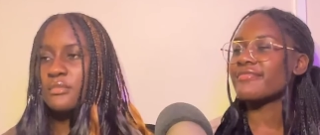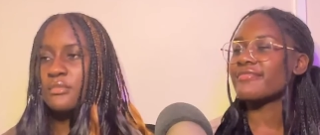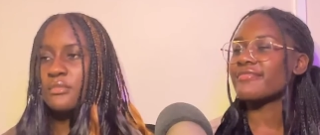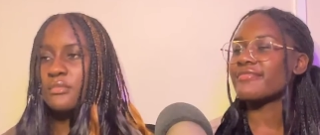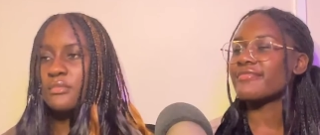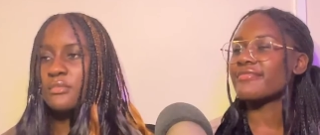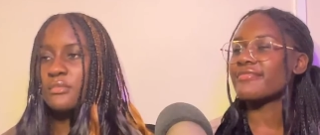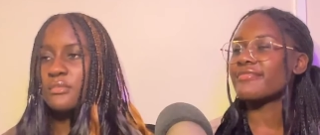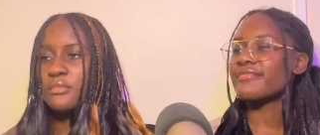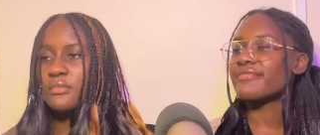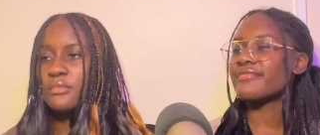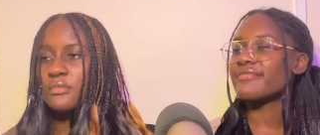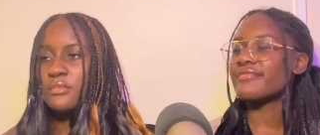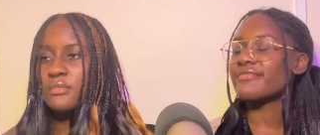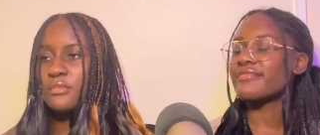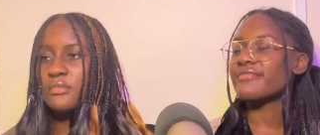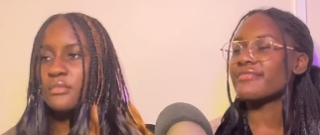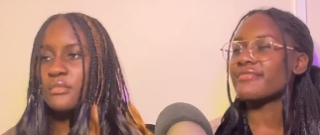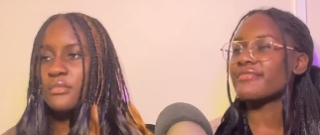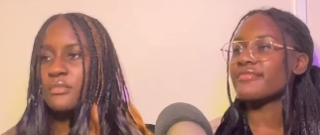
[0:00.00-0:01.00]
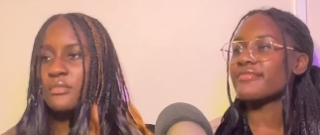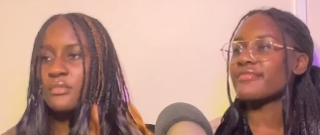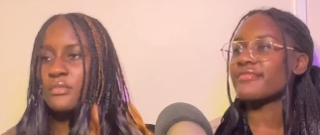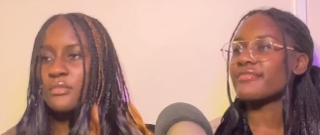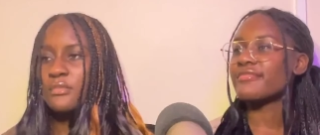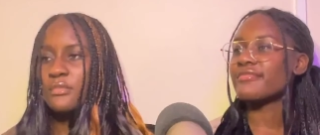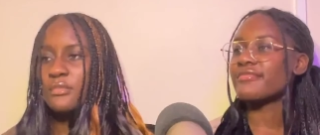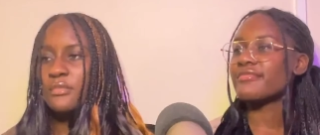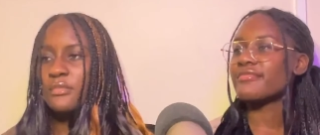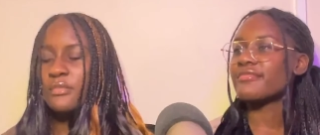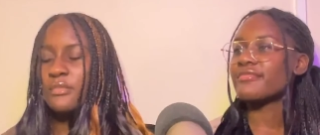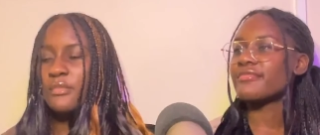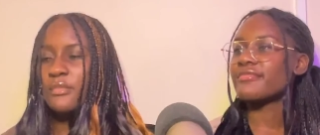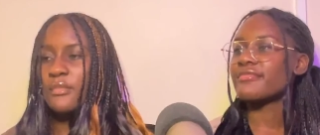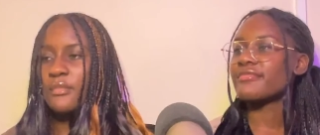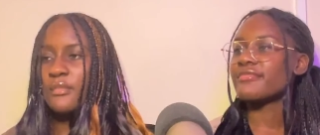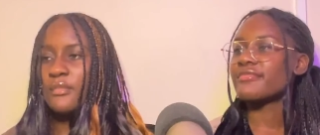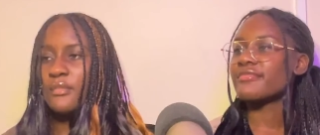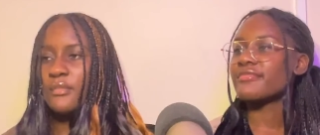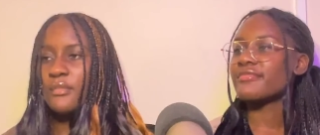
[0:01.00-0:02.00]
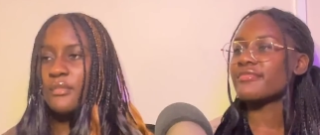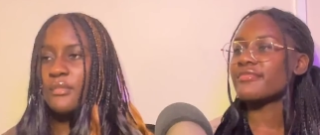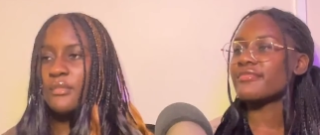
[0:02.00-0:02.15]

(silence)